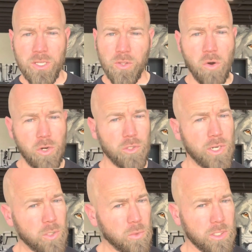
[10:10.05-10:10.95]
The harder
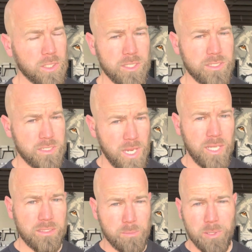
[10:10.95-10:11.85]
I work is
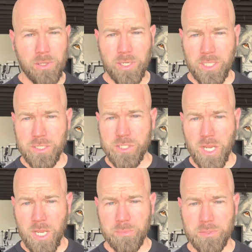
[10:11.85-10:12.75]
not the better I get in shape.